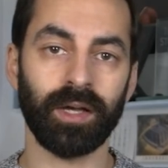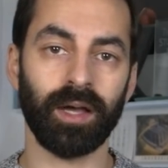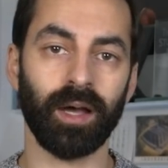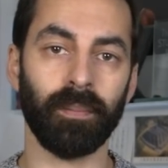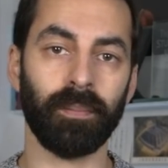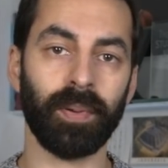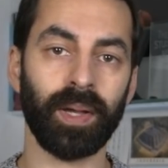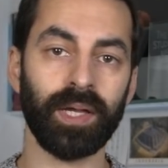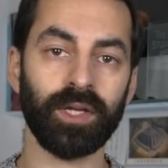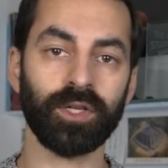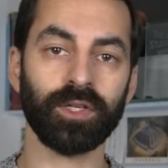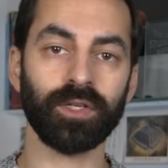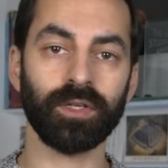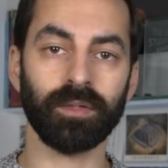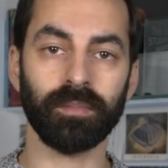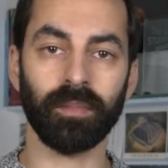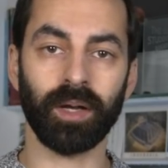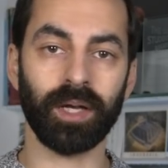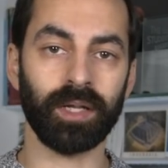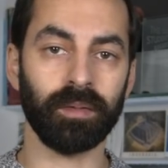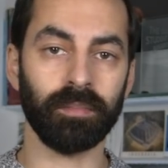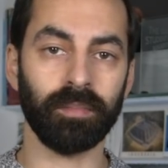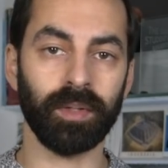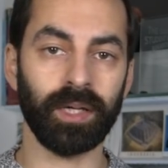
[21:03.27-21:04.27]
A patient
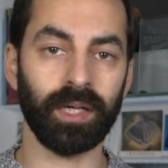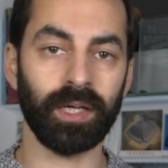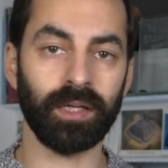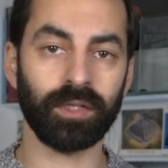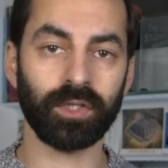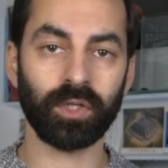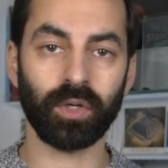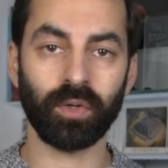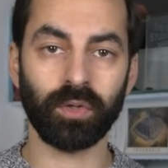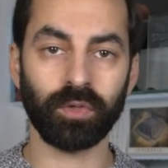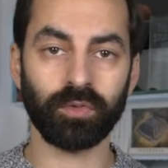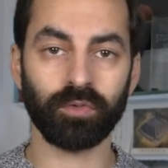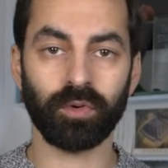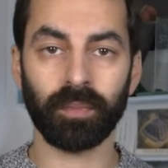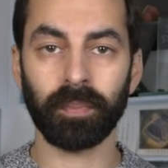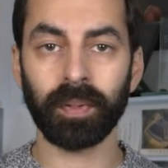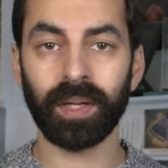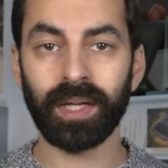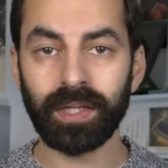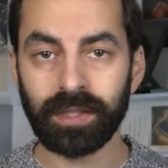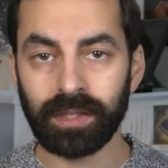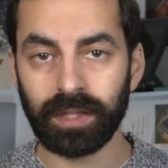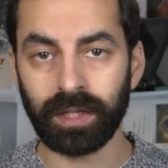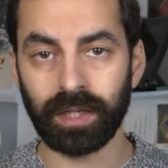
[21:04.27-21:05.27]
might be told
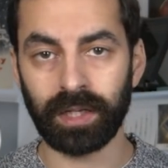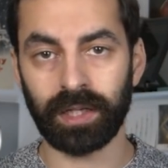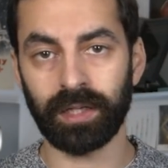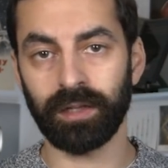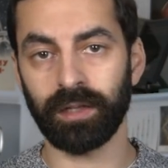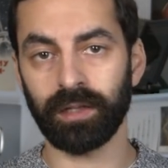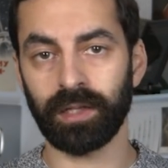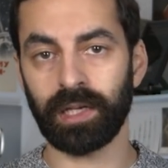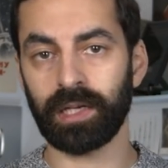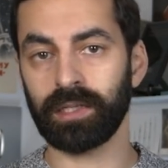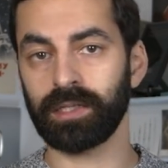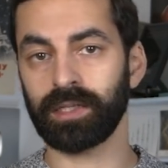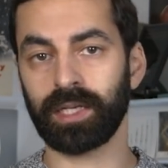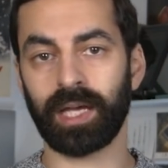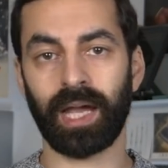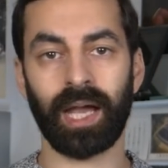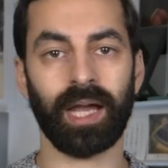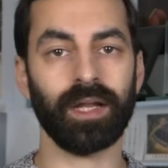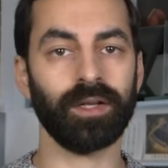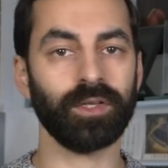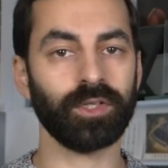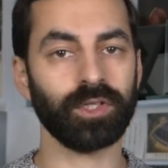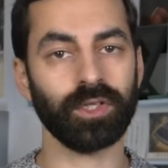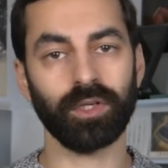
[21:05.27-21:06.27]
repeatedly that their
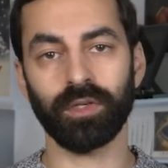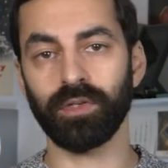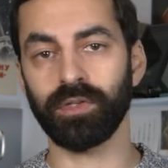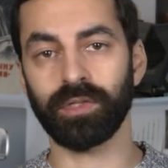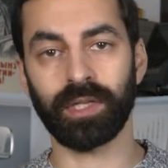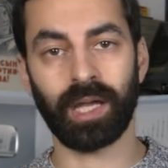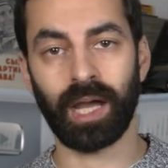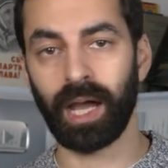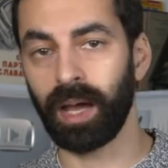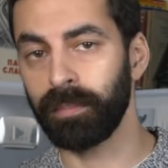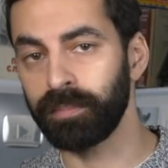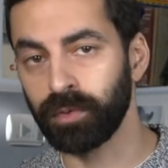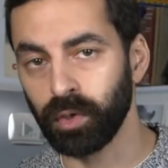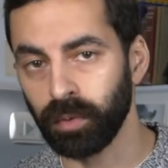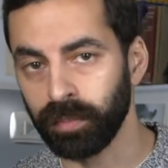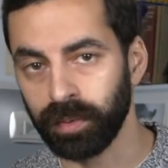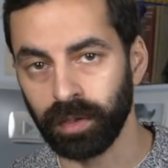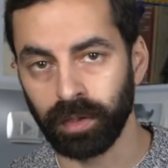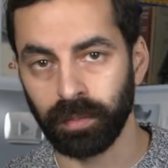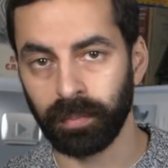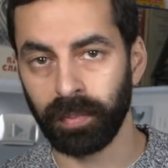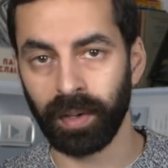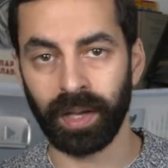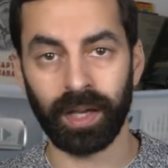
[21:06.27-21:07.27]
scan shows their
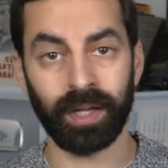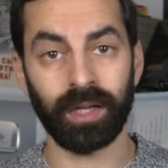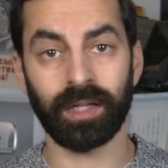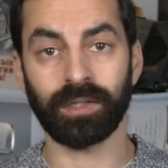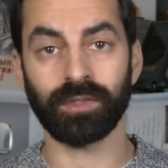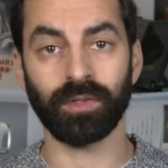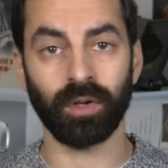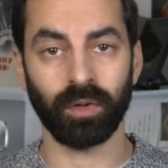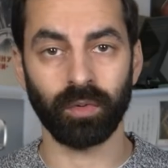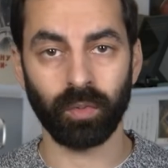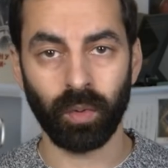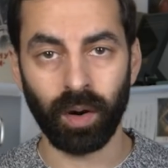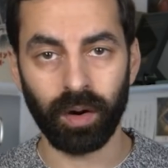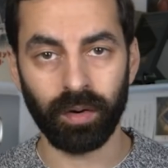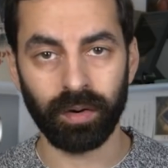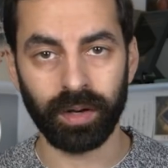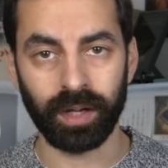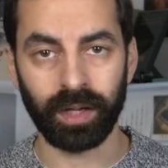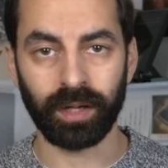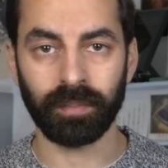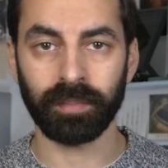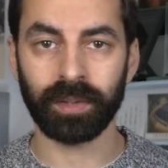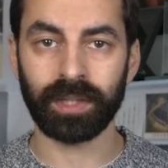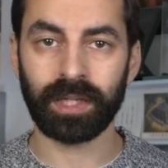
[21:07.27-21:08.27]
abdominal pain is not
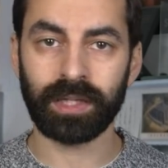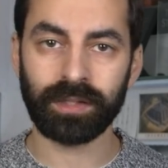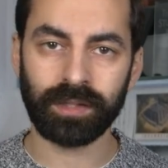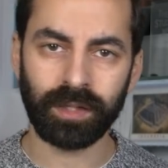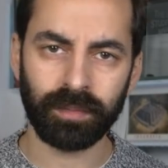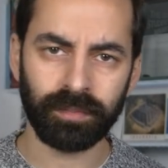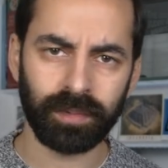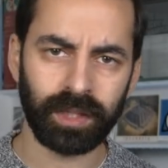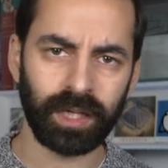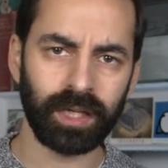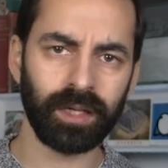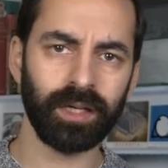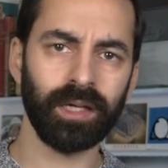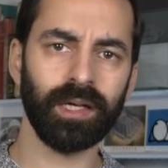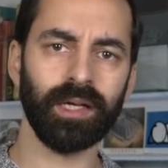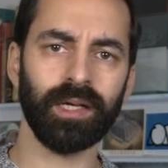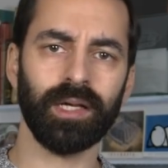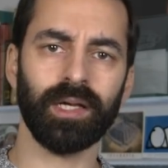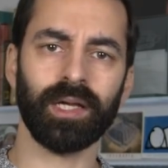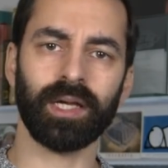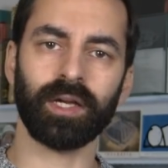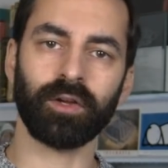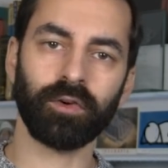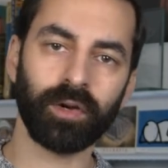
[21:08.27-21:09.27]
worrying, but there's something
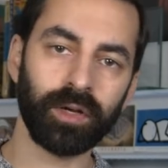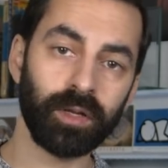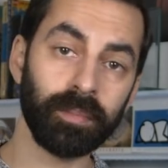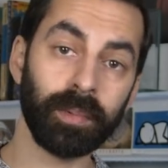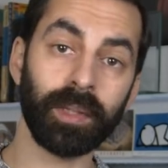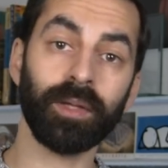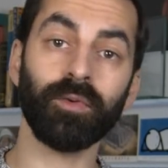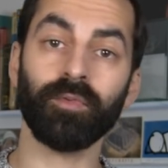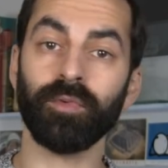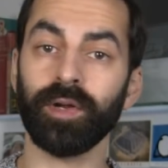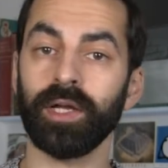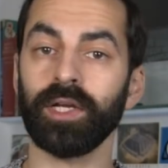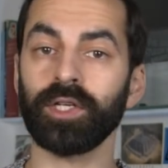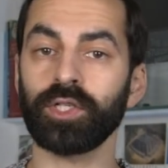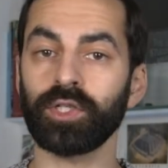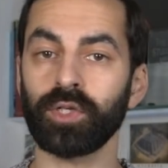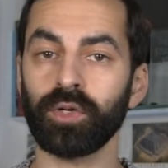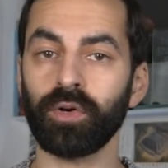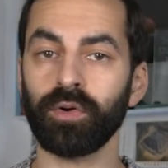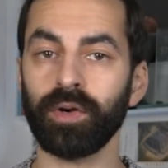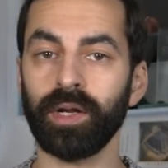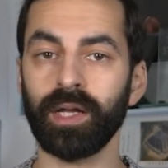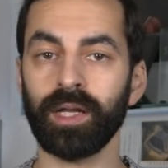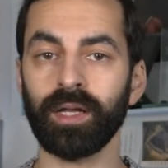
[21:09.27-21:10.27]
incredibly
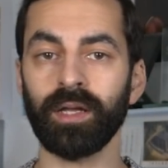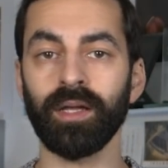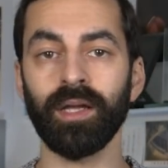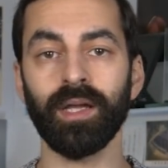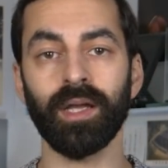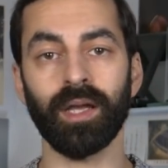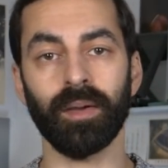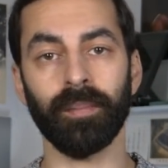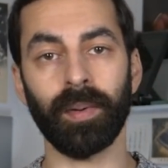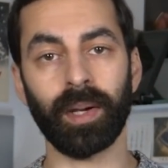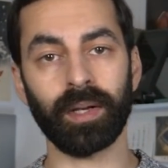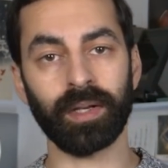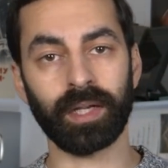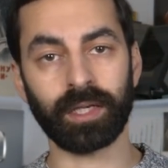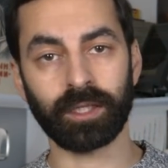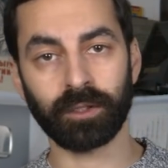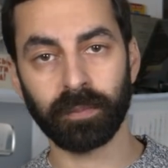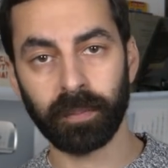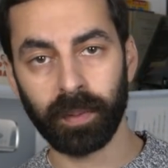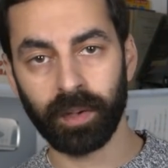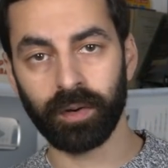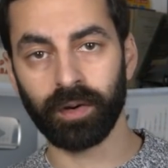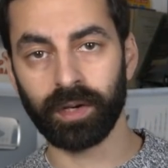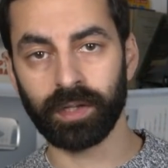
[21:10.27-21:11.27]
reassuring about an
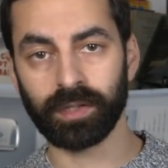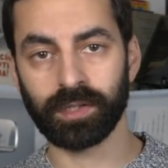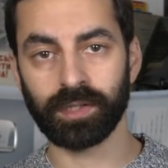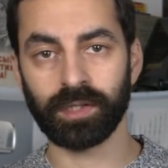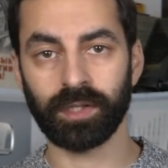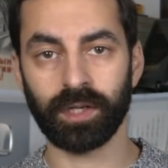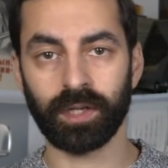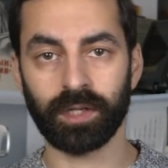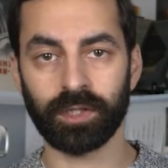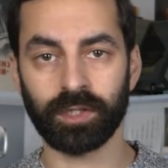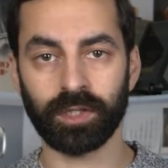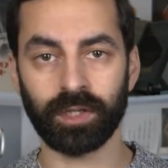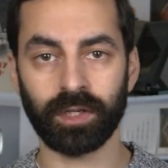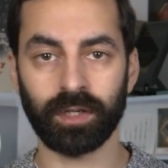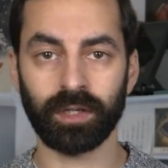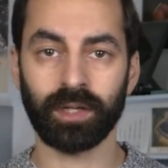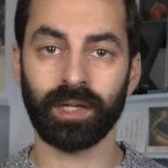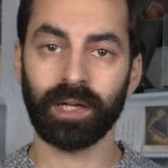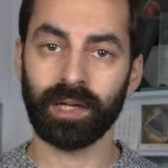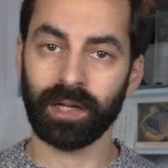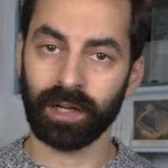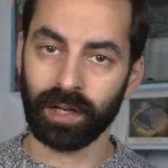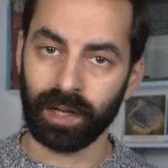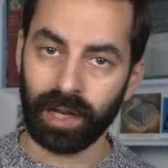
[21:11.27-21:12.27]
experienced
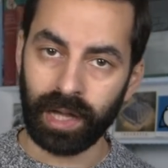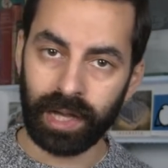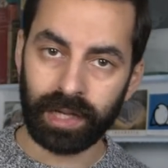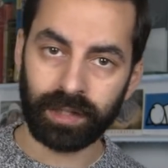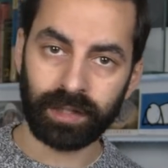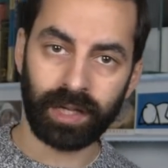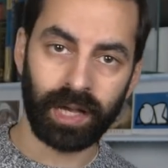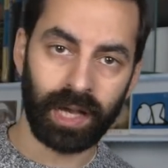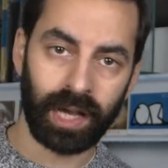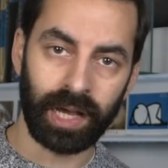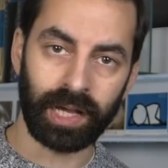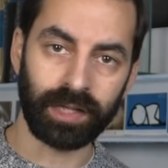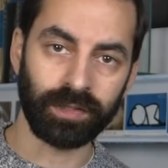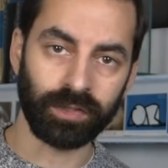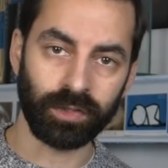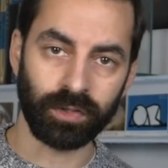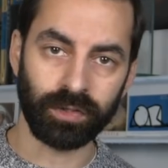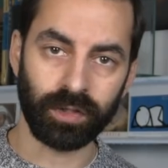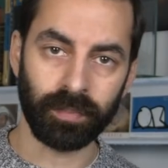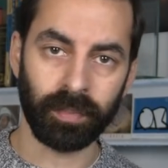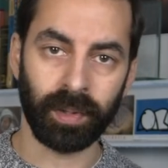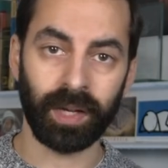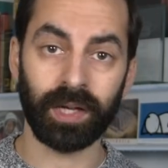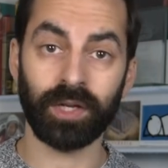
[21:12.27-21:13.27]
surgeon laying their hands
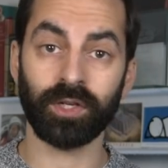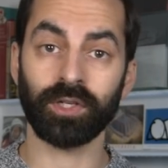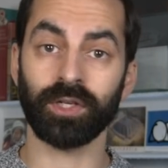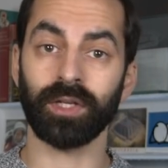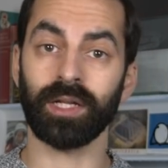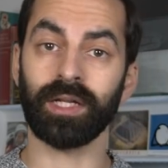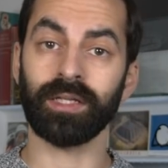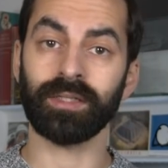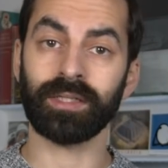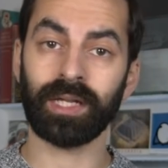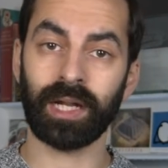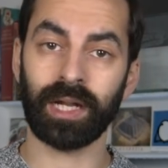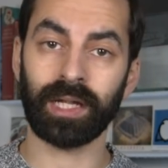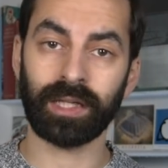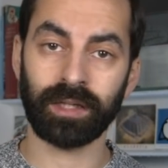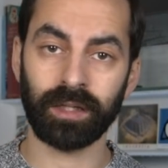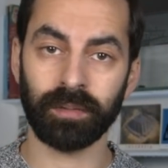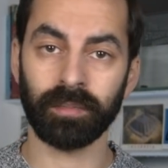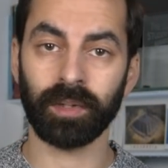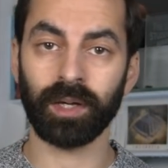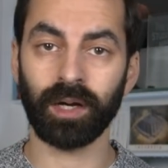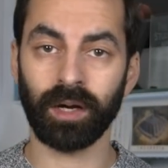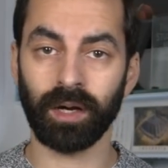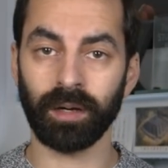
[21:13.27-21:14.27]
on the patient and telling
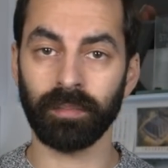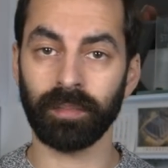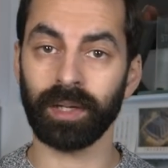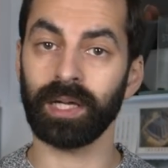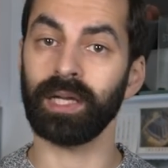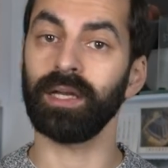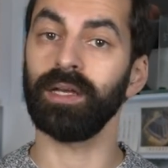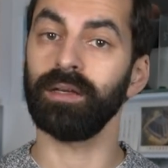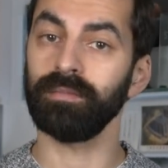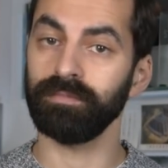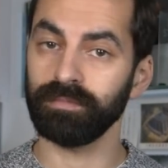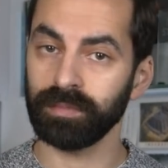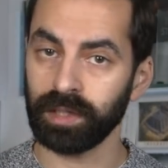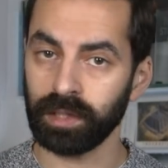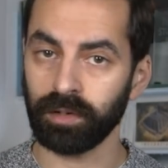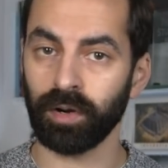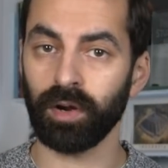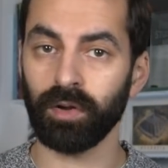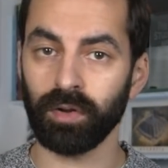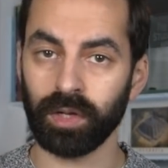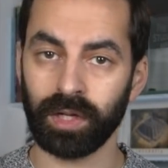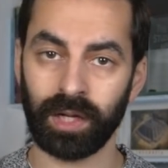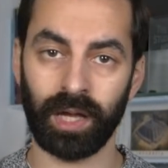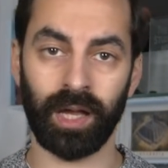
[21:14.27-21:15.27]
them calmly
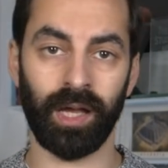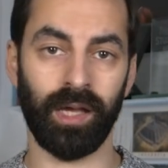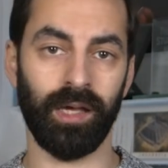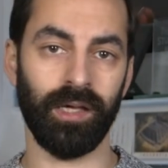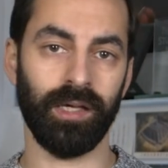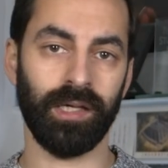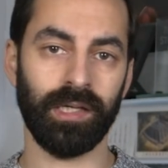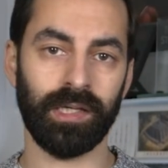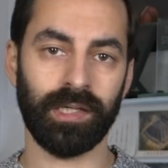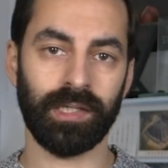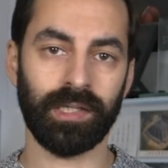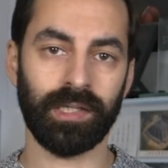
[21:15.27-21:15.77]
they're okay.